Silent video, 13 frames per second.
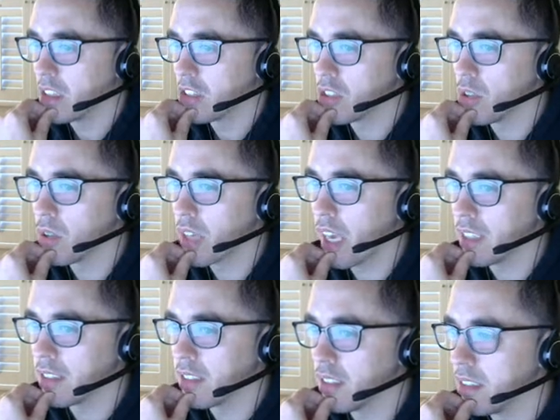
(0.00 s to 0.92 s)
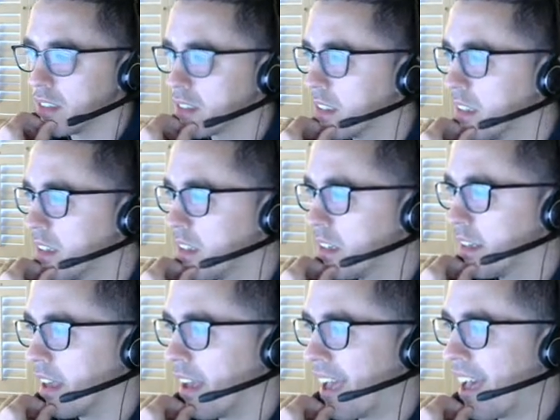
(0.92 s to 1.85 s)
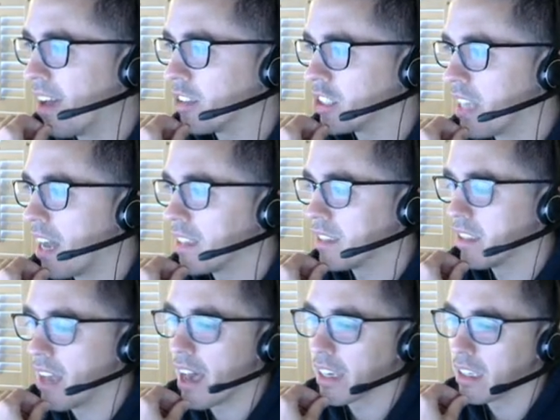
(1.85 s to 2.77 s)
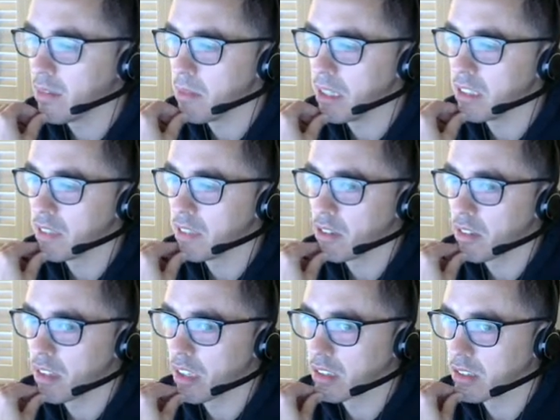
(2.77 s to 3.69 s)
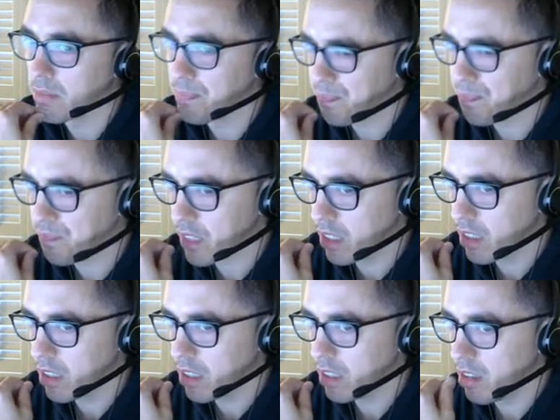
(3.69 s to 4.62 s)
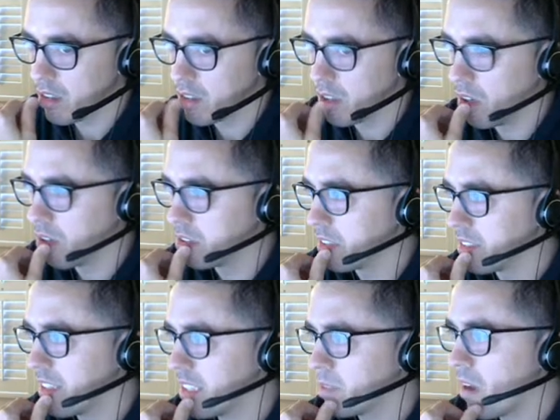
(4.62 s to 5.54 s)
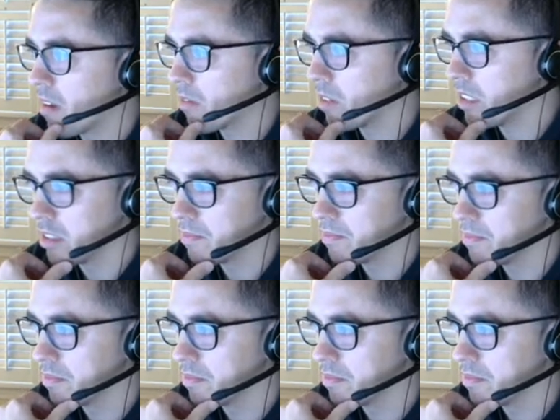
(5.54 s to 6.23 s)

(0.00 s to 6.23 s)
showcases how shots in hockey mean different things. So success by region.